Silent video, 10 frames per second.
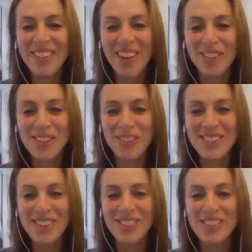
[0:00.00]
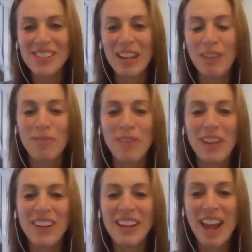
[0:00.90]
With all this research, is like
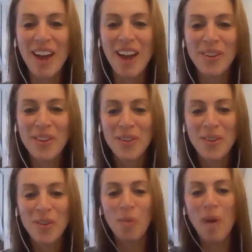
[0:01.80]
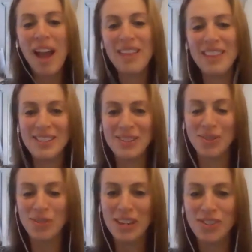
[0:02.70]
figuring out why these
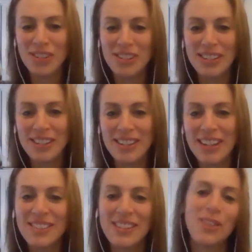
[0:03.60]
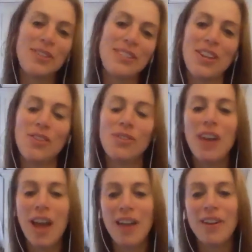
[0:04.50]
associations exist. Like you were saying,
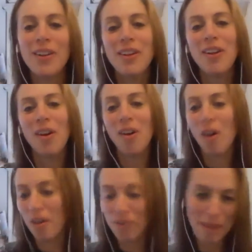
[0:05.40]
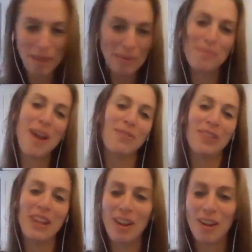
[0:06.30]
not all families in
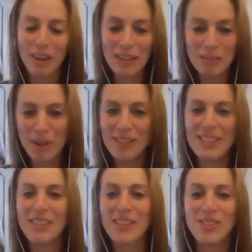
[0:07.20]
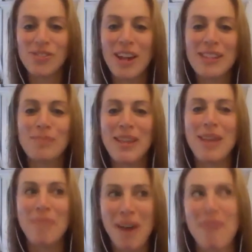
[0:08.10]
poverty are experiencing this stress, but
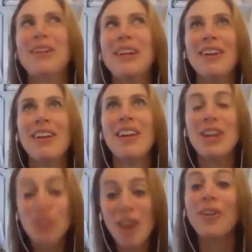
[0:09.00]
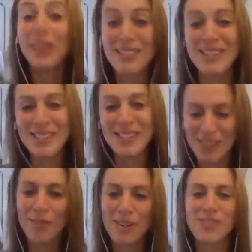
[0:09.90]
then poverty in general is
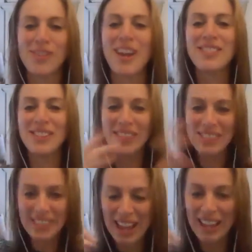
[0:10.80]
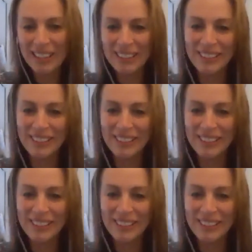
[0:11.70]
associated with stress. Right. So it's like.